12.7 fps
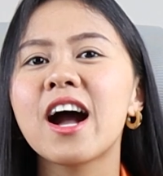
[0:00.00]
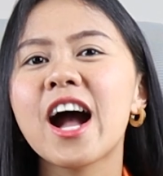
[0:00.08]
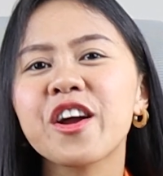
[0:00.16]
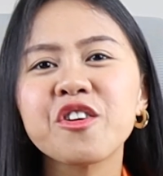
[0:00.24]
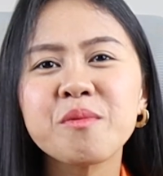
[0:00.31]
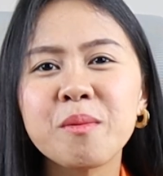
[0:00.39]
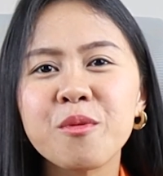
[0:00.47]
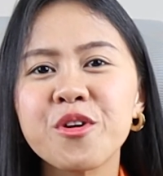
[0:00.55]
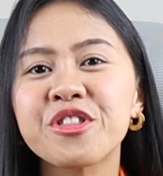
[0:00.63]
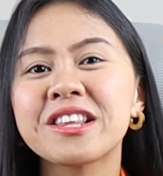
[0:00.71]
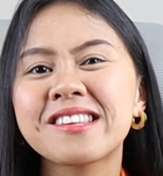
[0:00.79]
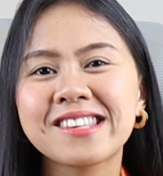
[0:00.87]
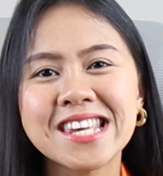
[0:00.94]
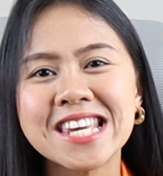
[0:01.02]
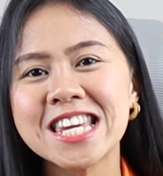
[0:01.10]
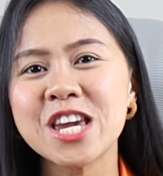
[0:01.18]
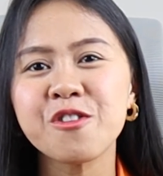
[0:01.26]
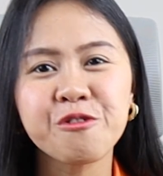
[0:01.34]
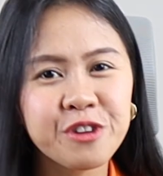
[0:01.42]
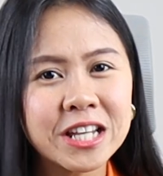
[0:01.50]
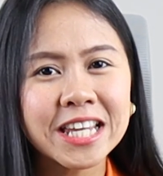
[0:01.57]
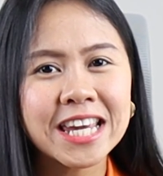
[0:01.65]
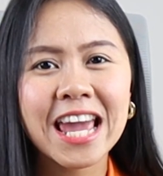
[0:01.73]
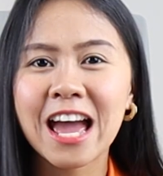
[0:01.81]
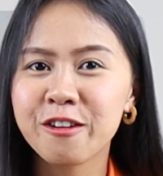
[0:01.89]
I remember that sinking
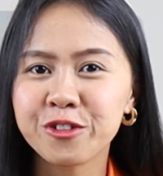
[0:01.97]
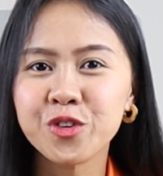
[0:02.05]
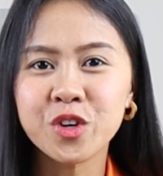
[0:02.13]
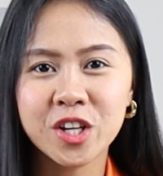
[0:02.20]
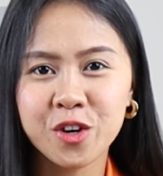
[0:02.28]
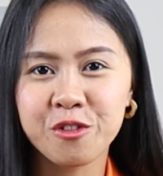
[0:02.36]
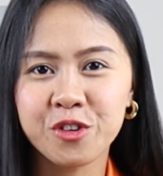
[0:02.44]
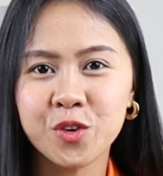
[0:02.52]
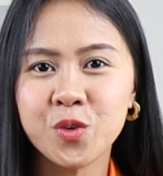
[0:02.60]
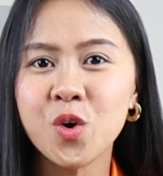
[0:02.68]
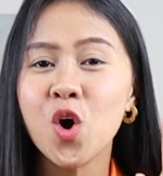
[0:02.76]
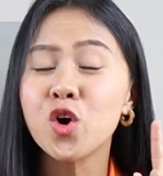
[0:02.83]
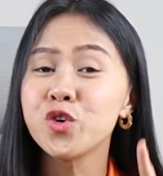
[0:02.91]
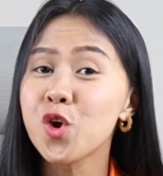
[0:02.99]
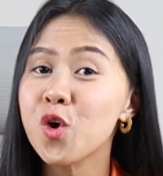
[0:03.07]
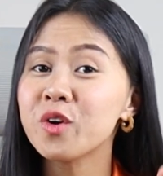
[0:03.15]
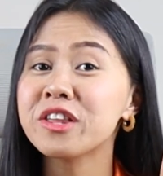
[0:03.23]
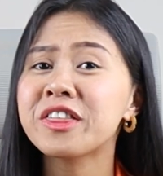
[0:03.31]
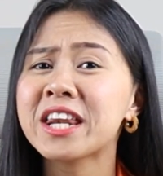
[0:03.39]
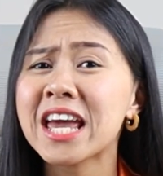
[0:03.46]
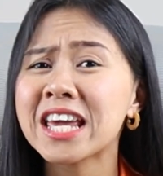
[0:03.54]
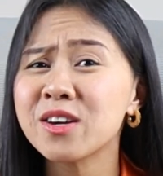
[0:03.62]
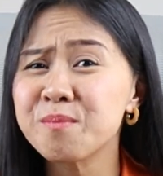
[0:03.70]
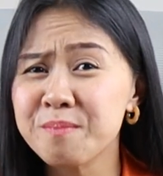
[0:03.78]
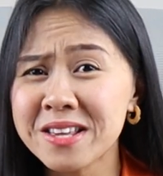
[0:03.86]
feeling after an interview, knowing that
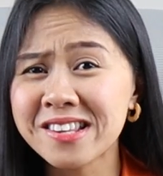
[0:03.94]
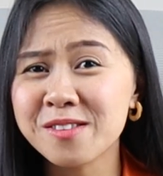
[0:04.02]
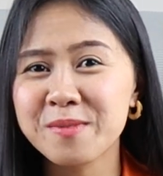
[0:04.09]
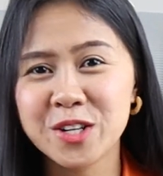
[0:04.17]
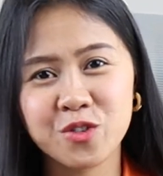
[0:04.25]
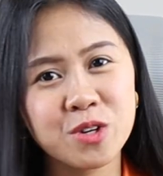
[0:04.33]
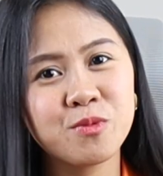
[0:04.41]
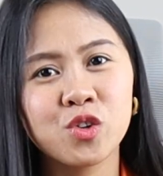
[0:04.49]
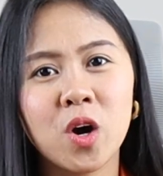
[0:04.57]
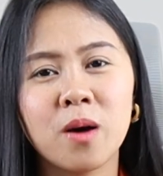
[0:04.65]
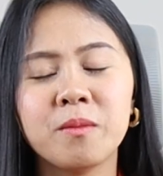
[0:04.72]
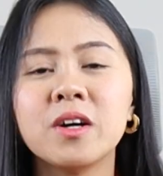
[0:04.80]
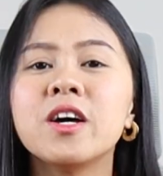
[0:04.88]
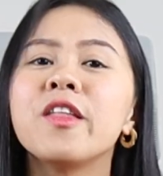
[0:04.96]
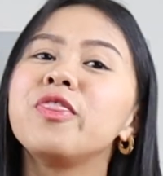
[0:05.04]
I missed my dream job,